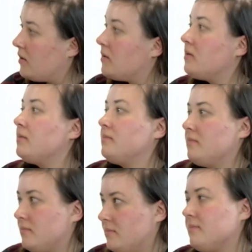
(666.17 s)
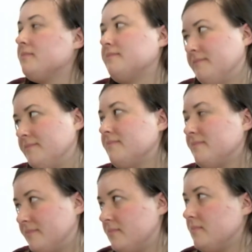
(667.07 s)
everything better than the
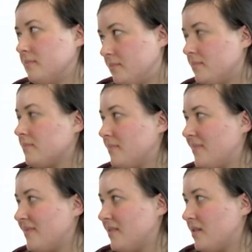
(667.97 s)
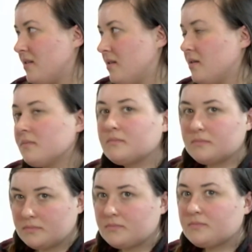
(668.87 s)
public sector, and that's
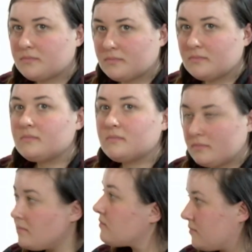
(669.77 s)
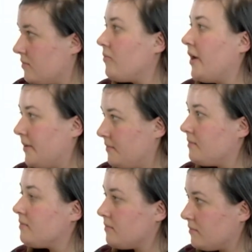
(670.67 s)
just not true. That is
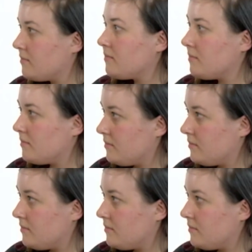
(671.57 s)
just not true.